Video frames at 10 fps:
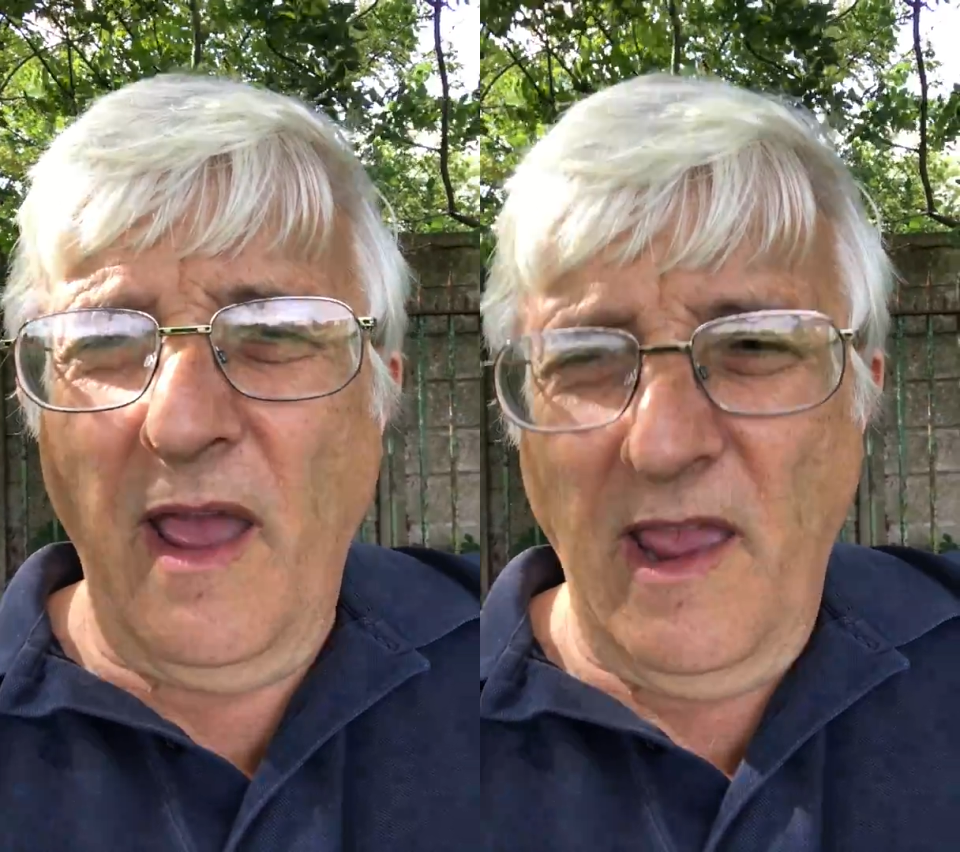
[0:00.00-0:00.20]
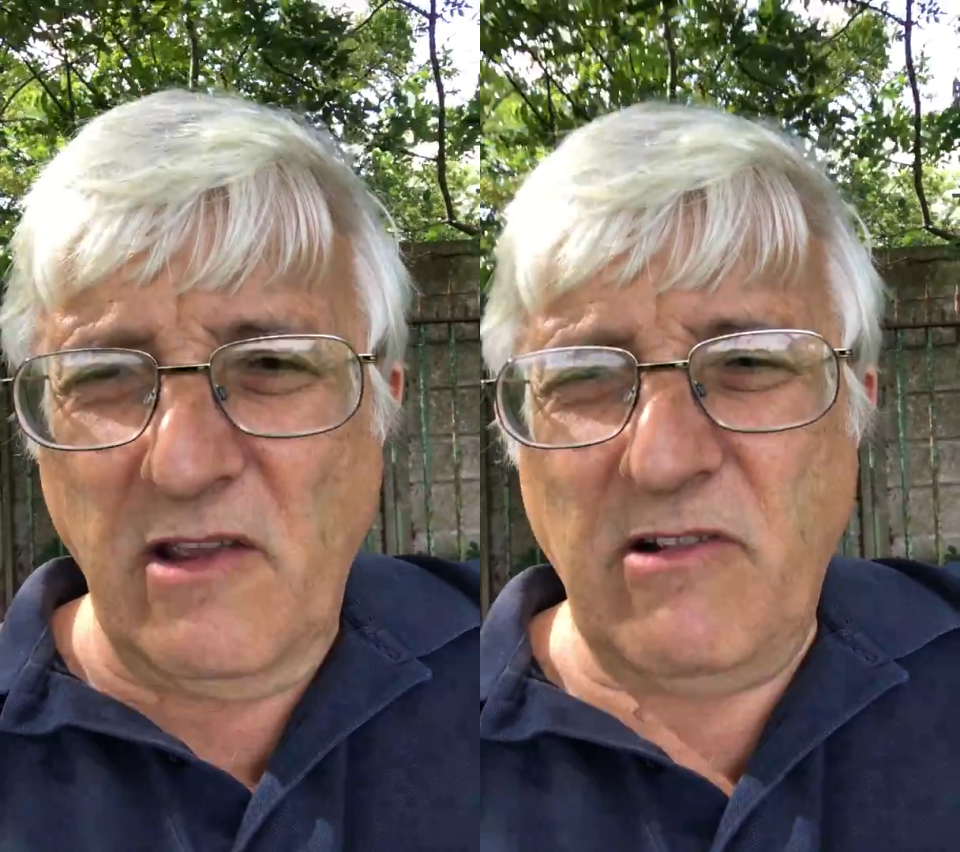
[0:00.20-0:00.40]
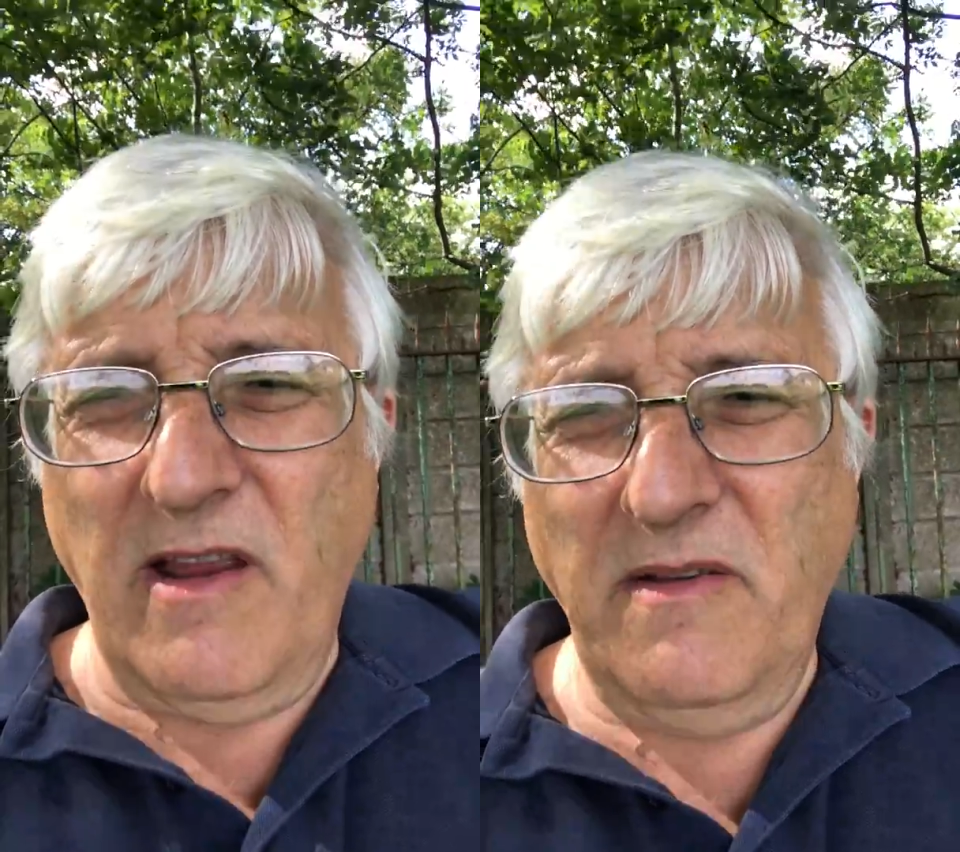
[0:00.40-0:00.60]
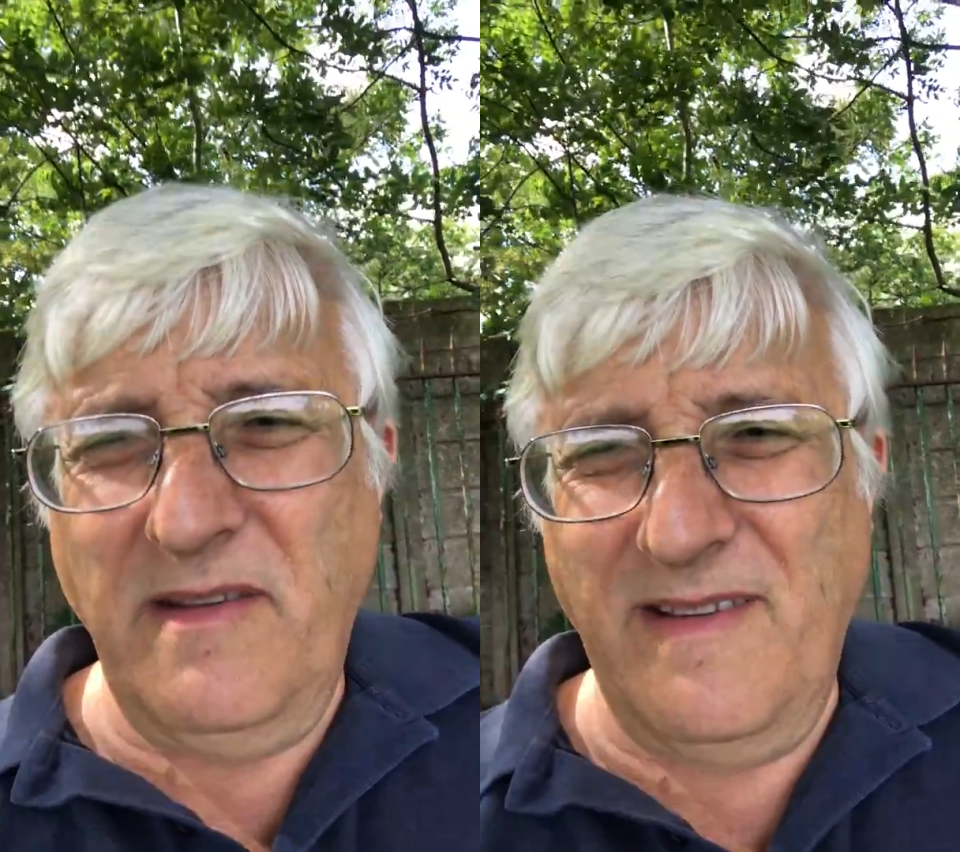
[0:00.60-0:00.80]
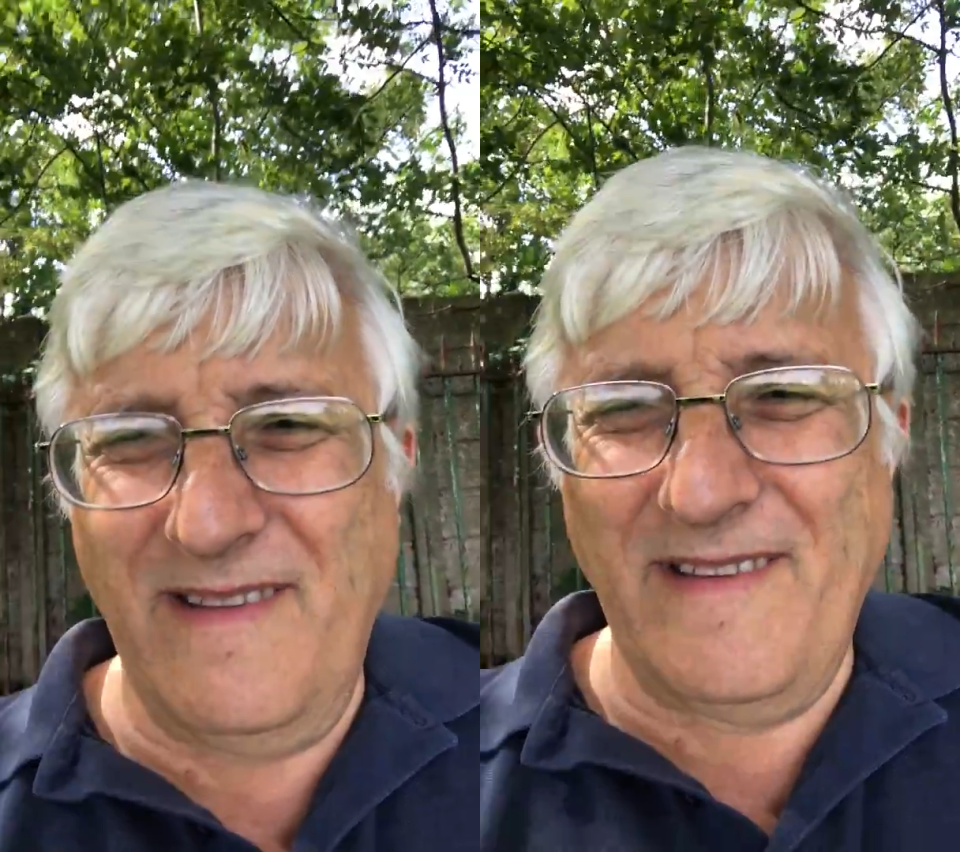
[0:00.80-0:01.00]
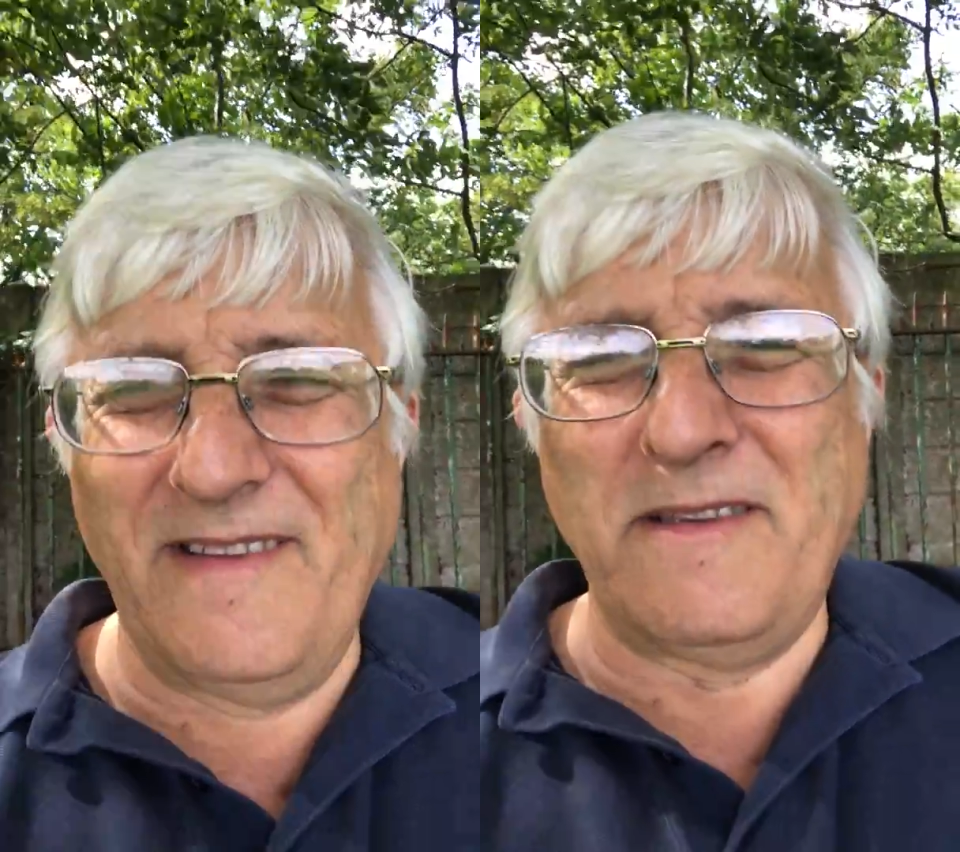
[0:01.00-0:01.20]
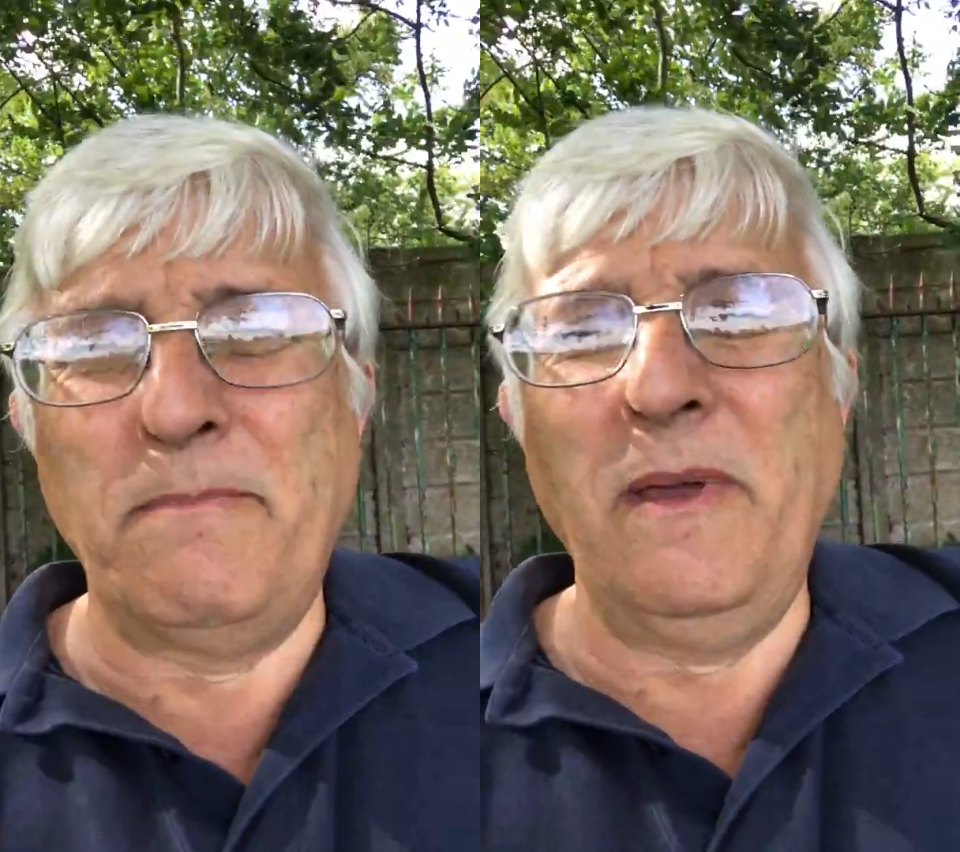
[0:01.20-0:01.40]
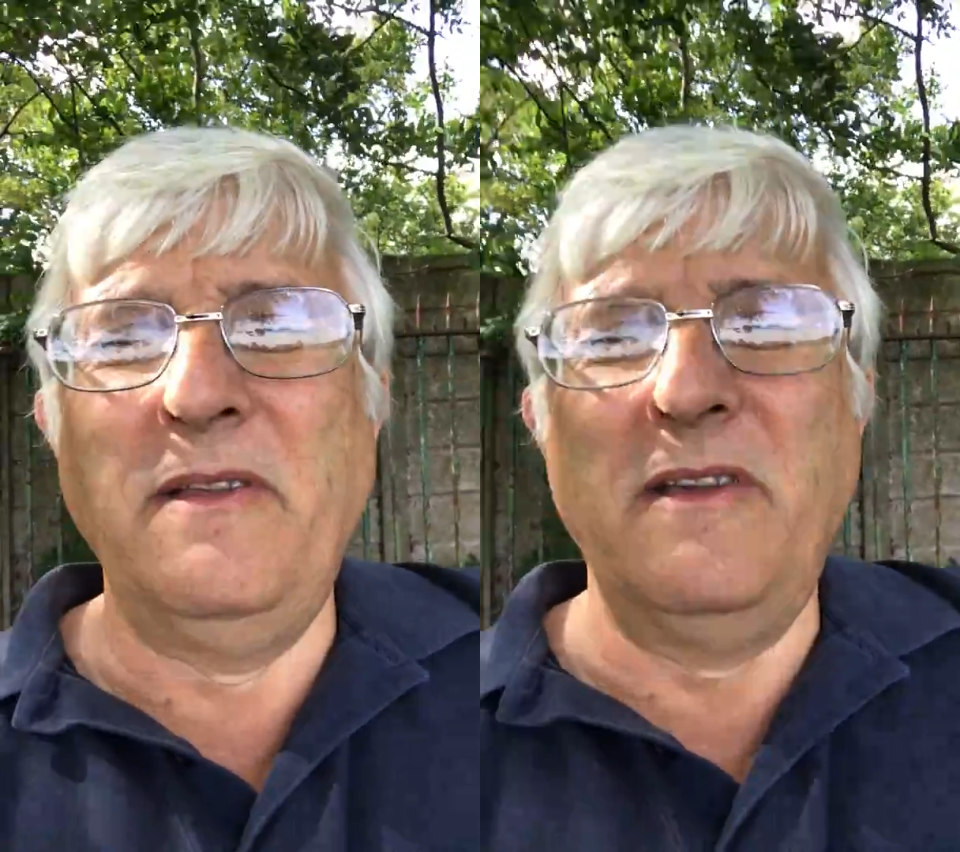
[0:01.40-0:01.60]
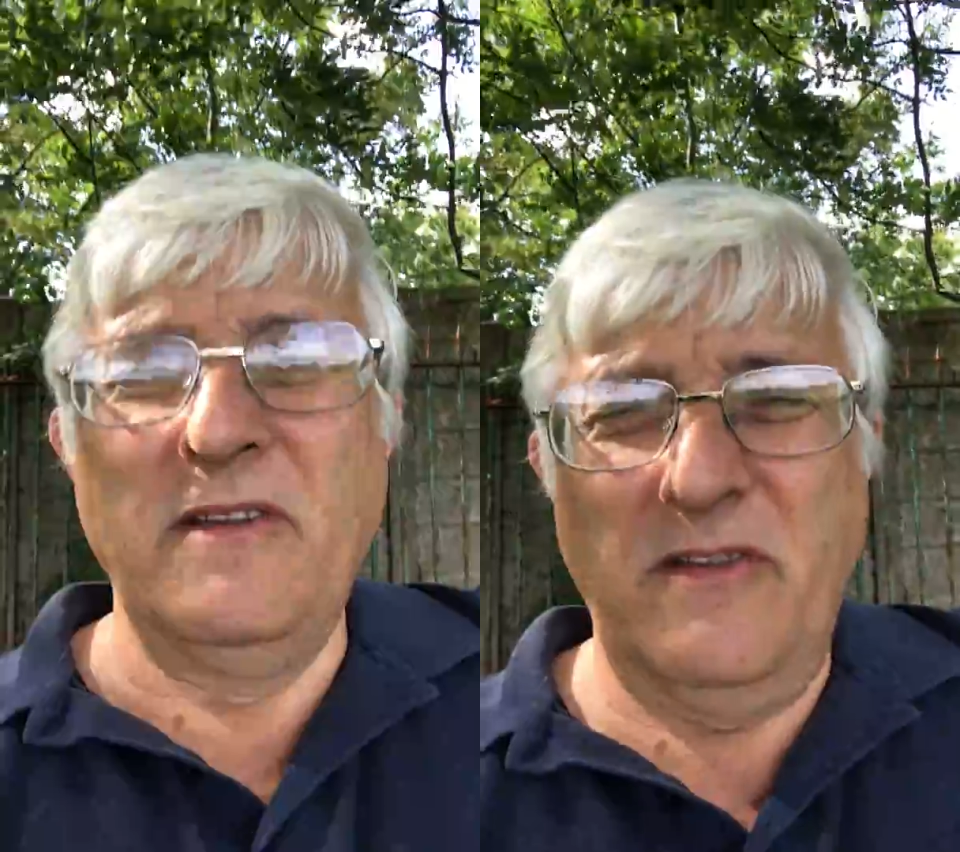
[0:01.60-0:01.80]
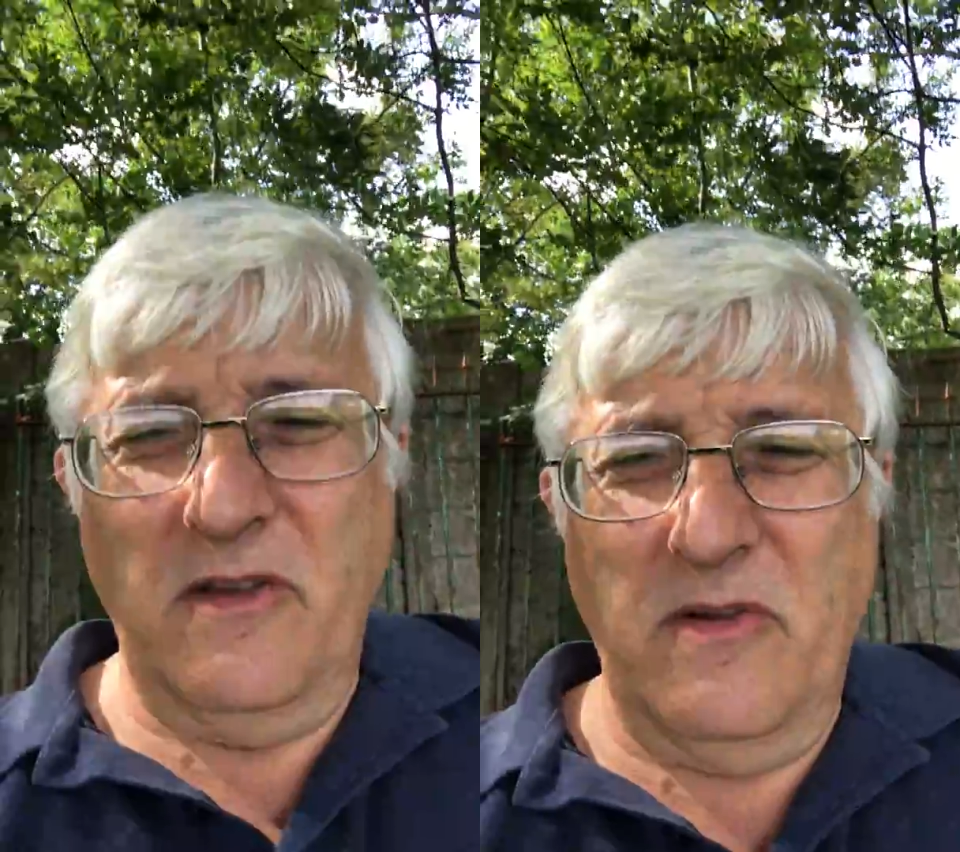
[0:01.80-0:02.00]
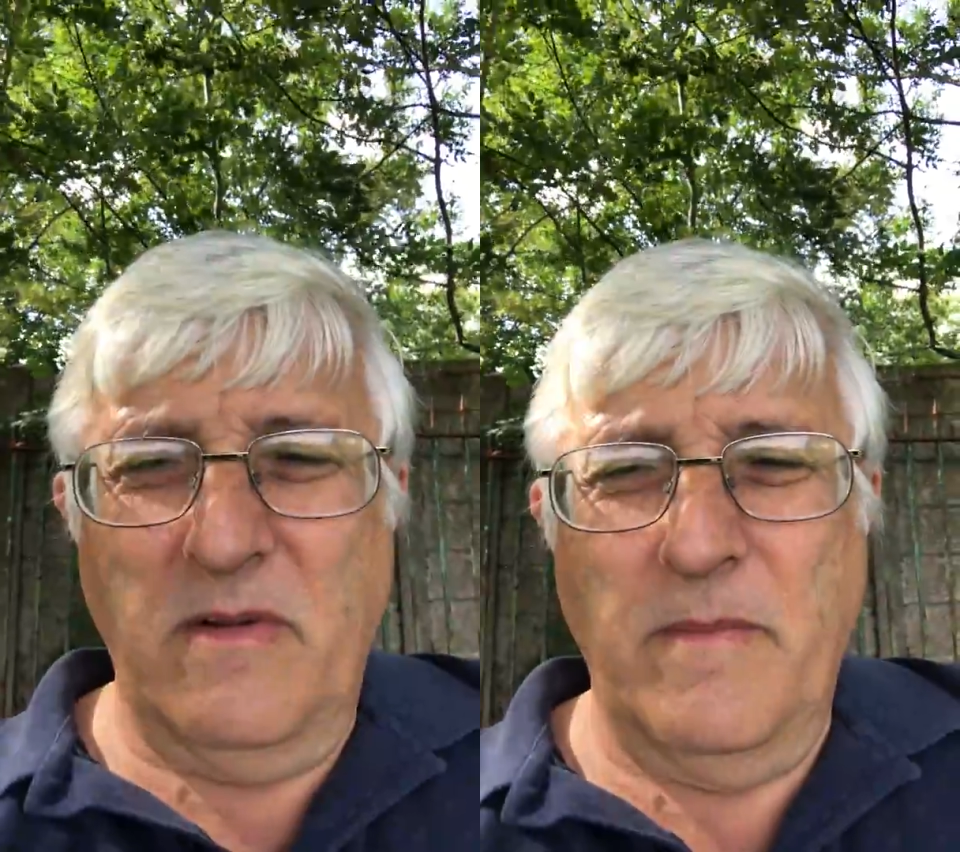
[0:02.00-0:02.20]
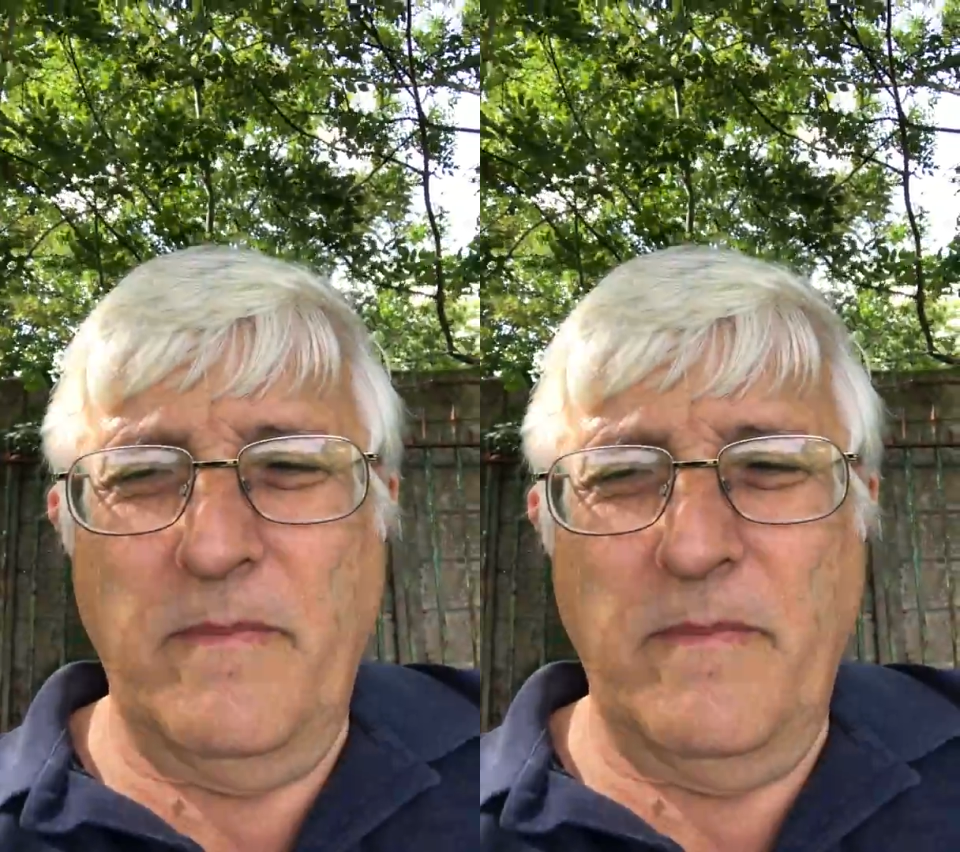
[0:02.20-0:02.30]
hang around, speak to you soon.